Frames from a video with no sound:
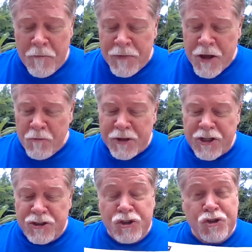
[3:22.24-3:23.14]
But this
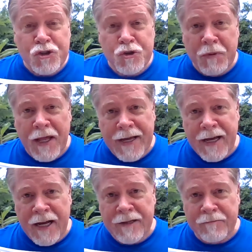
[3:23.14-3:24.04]
is 2-ply
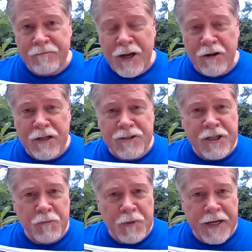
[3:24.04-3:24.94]
cotton. Now,
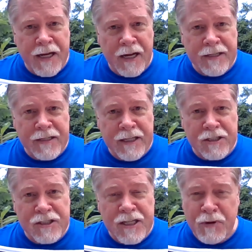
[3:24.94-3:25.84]
single-ply cotton is
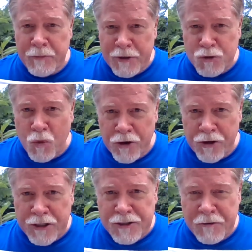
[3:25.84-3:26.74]
pretty much
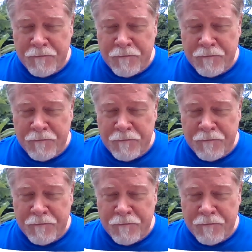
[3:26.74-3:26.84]
worthless.